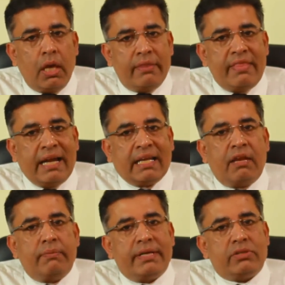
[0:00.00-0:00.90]
that
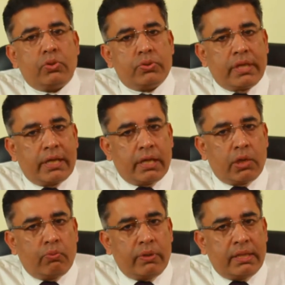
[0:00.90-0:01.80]
can be
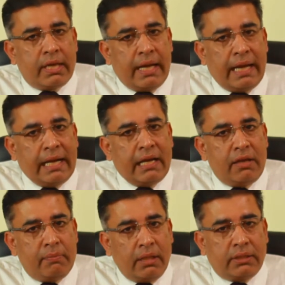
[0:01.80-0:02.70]
associated with the elderly
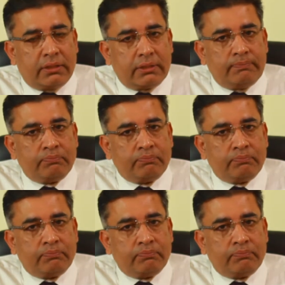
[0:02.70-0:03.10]
mothers.